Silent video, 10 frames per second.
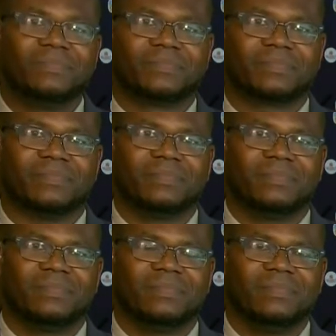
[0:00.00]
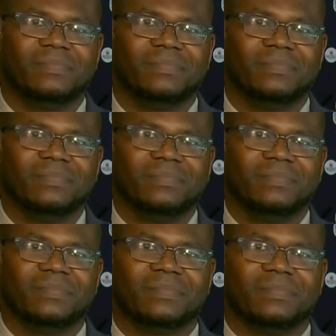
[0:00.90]

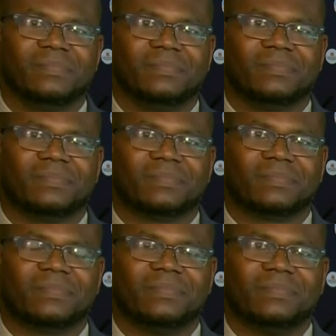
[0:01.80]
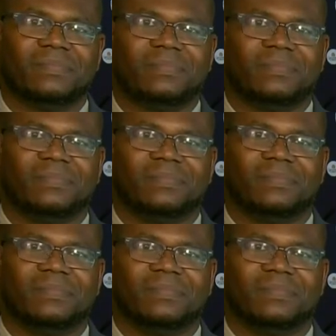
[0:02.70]

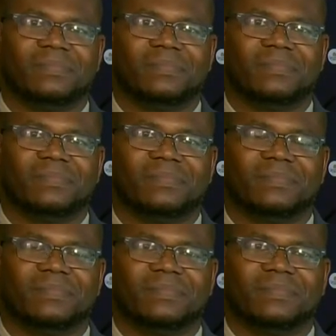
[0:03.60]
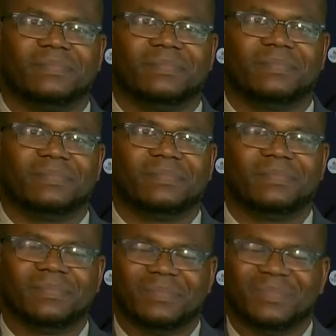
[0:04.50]

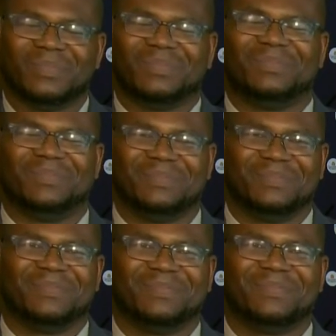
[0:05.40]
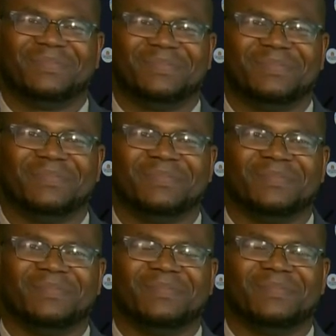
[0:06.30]

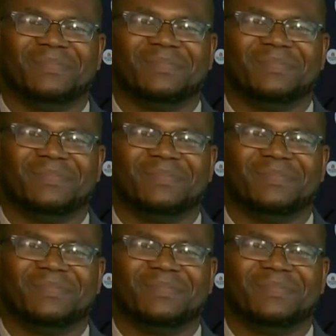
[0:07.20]
This person isn't speaking.